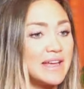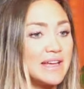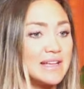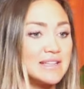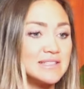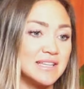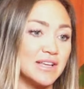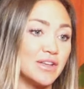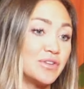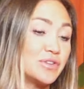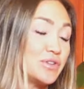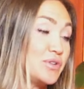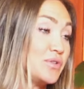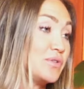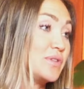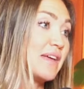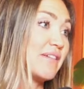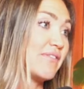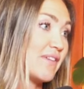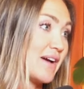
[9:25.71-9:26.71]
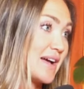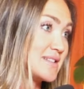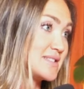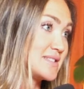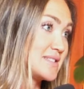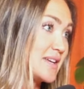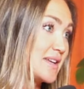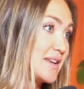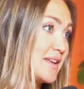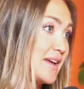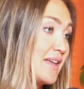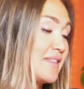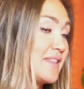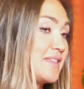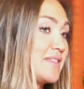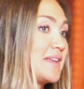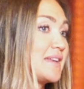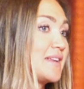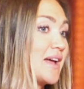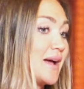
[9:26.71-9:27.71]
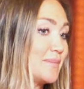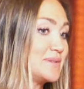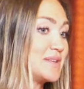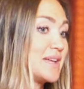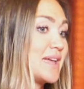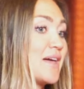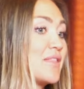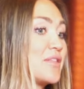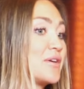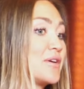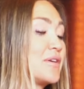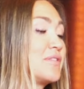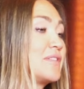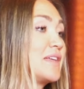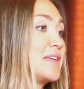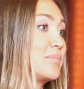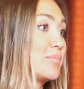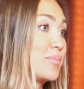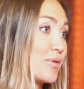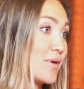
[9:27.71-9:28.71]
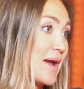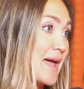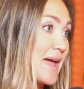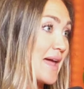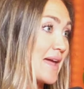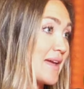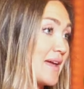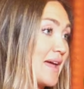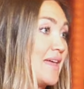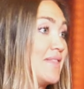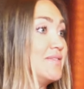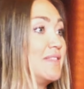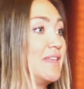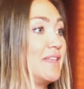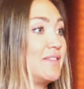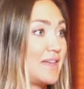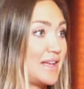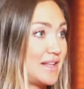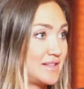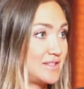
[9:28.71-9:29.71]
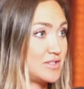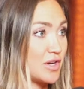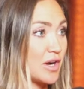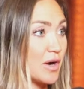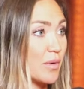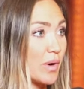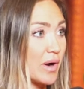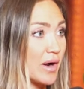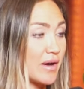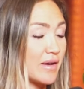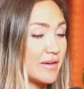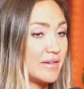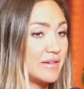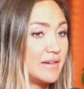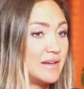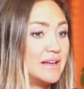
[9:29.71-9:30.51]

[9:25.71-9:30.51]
day until noon they fasted and then they'd come together, they'd pray and then they'd start work.